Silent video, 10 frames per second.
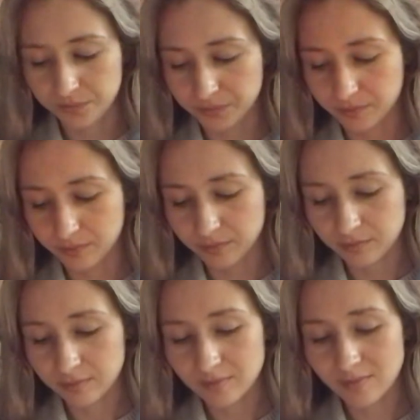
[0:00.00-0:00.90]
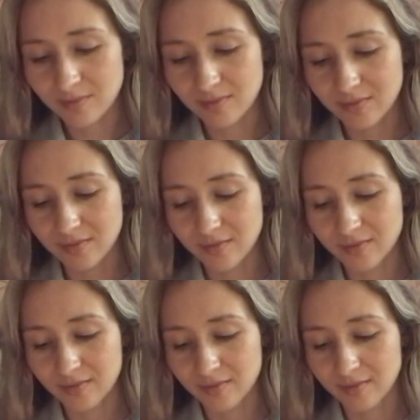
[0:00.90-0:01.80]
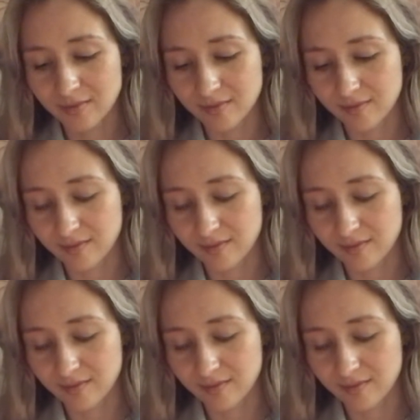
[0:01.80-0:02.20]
(no one is talking)